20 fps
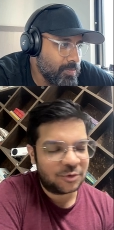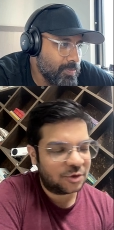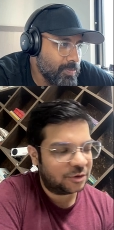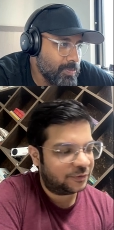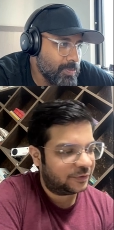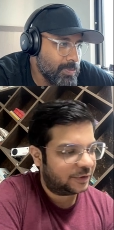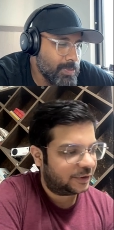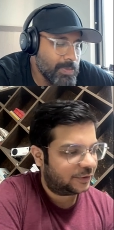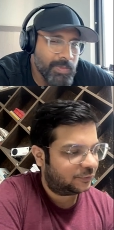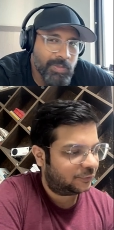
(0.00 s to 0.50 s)
Speaker 1: time,
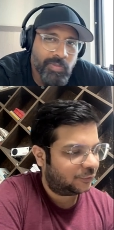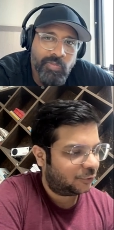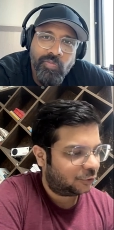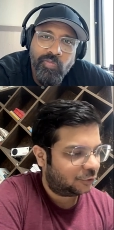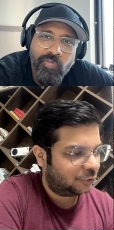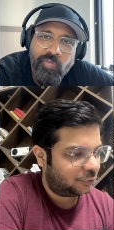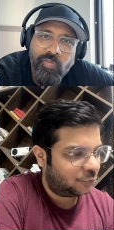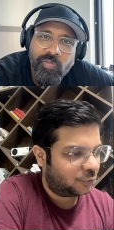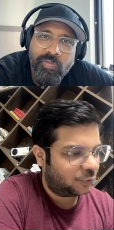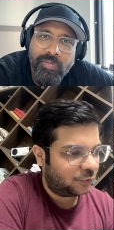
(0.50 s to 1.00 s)
Siva, as you
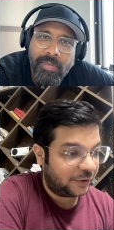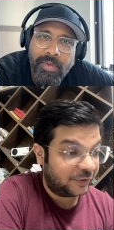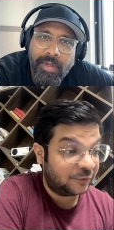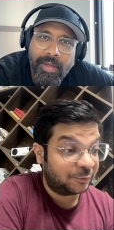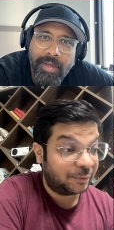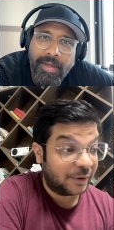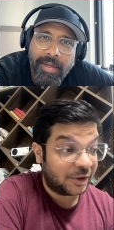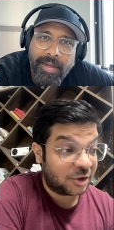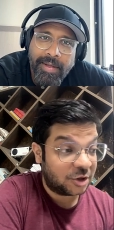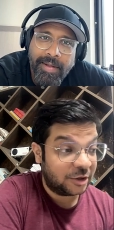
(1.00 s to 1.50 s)
know,
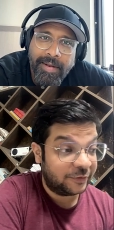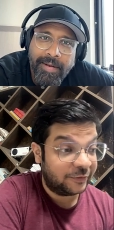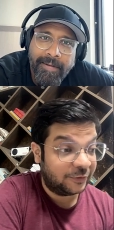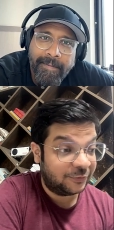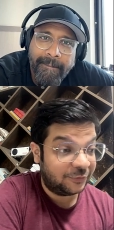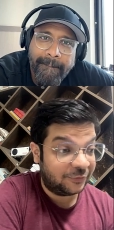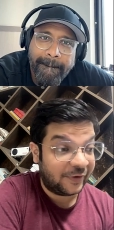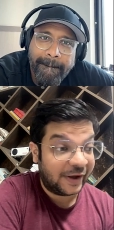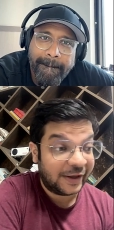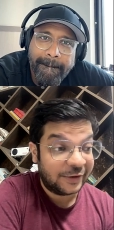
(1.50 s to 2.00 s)
especially
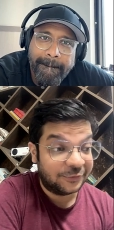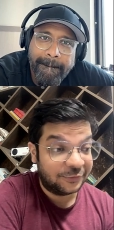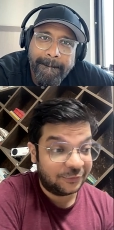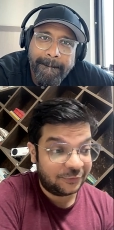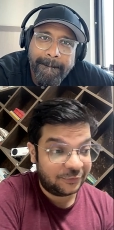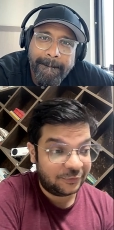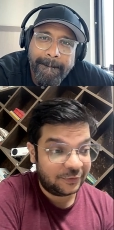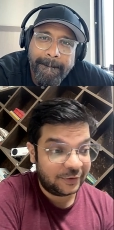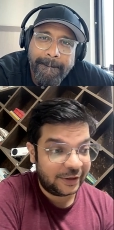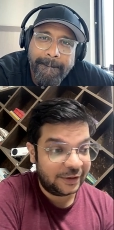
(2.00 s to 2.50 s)
with
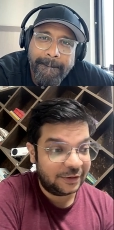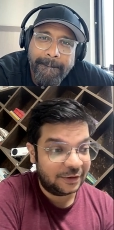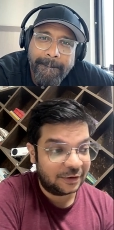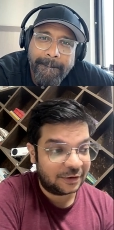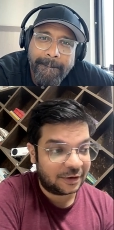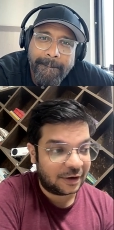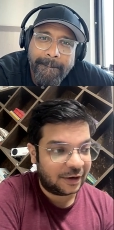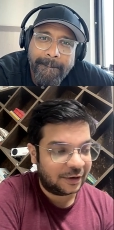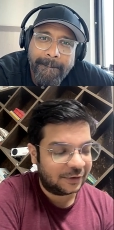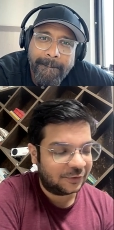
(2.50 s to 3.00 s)
five in the
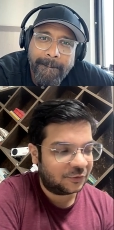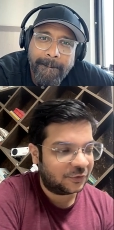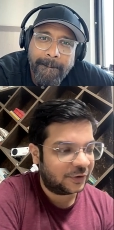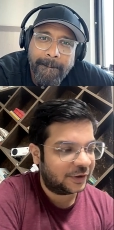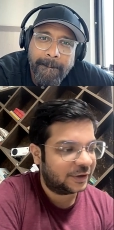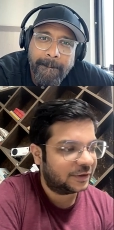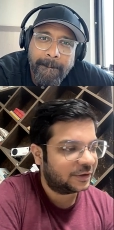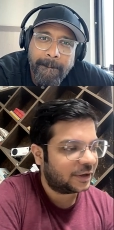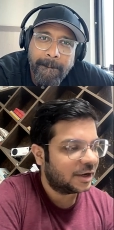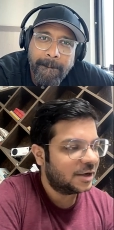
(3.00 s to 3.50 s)
cards,
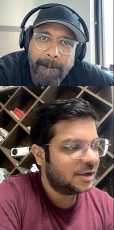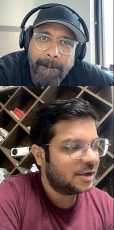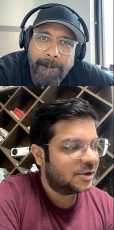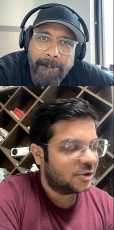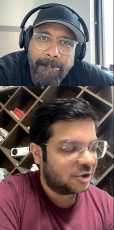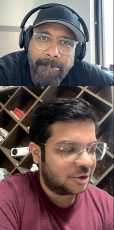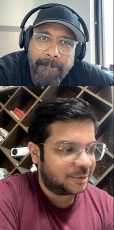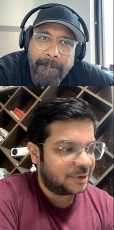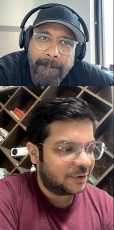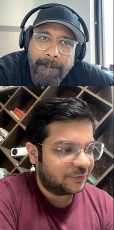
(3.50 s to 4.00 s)
right?
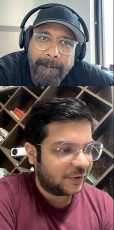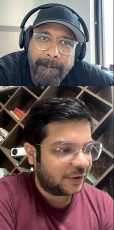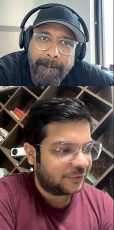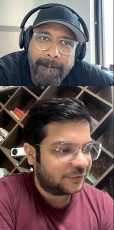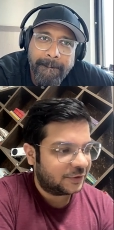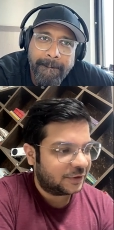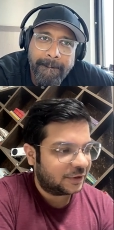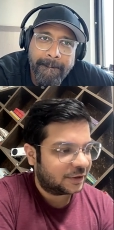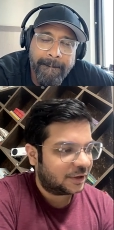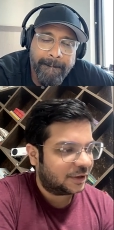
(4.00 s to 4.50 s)
GPT
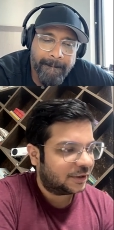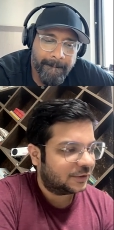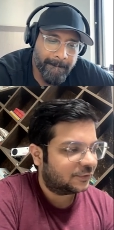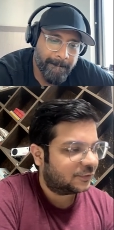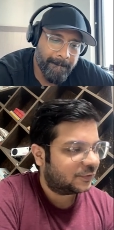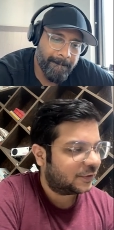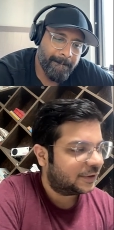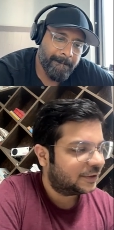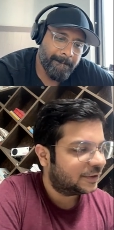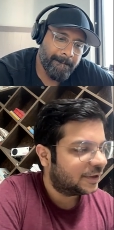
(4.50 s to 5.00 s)
five in the
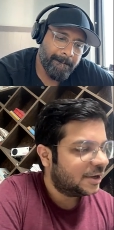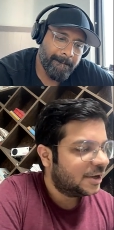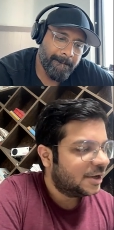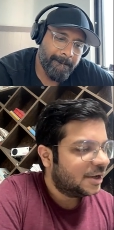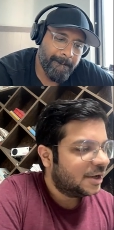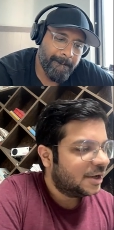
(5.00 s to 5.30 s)
cards, right?